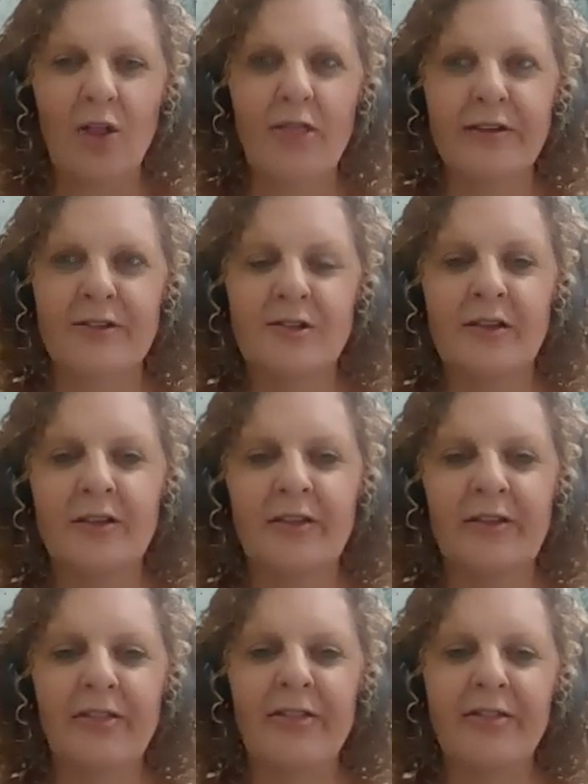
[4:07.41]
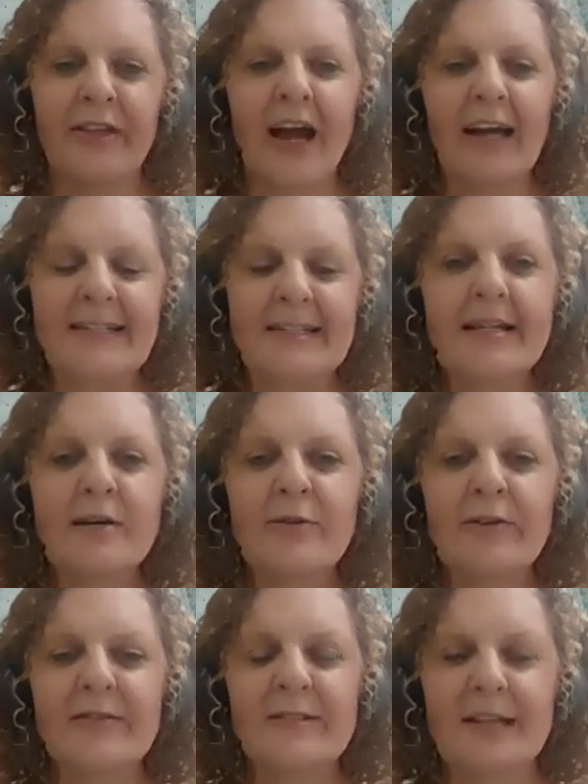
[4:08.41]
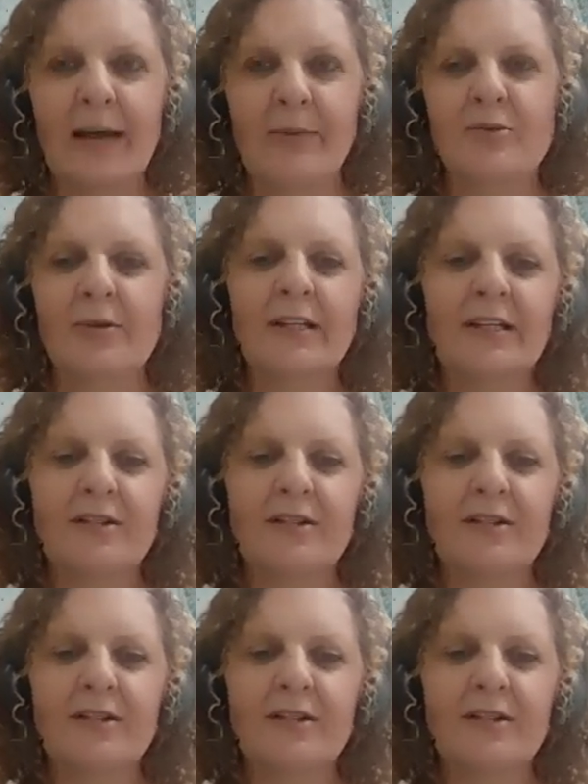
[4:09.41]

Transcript: the idea of today was really